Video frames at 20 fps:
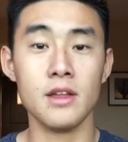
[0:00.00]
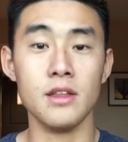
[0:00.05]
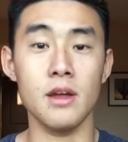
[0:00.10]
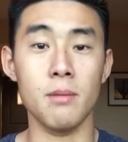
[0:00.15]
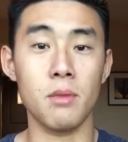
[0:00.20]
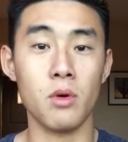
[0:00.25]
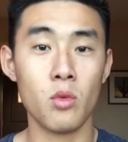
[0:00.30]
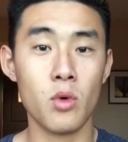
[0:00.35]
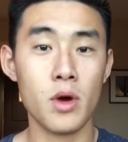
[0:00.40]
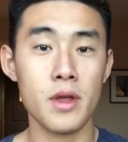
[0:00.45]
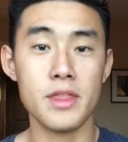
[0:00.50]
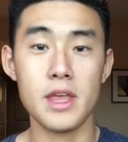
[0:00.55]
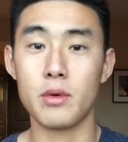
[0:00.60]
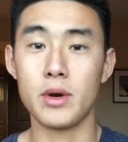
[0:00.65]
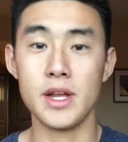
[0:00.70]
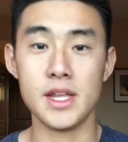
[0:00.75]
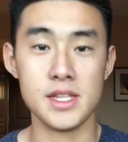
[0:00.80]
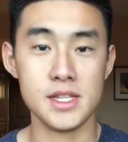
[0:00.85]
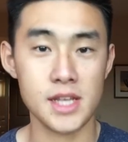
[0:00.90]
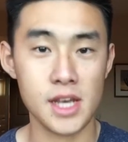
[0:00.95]
Number one, they
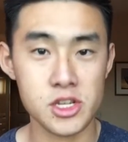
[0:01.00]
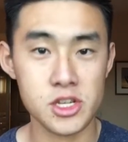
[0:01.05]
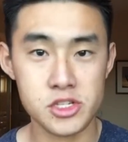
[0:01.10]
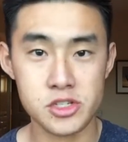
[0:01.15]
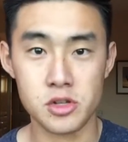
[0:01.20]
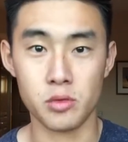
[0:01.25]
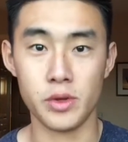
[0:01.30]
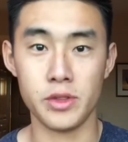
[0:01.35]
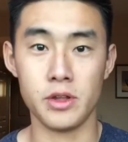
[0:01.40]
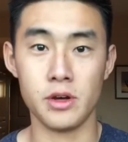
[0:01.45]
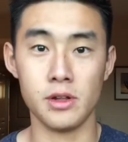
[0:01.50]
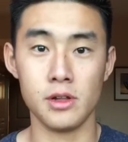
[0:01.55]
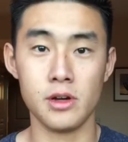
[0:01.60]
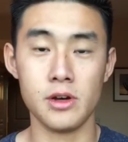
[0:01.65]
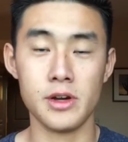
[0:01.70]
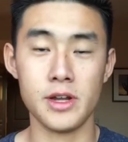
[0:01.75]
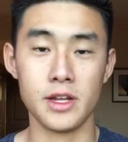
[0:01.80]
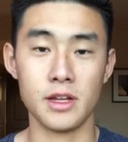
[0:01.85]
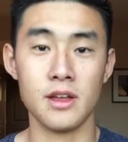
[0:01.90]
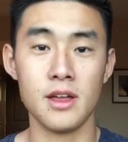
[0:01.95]
were intentional with their
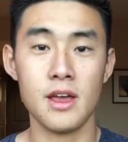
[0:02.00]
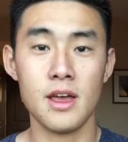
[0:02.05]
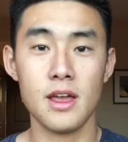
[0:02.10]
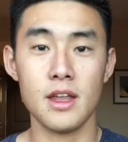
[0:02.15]
learning.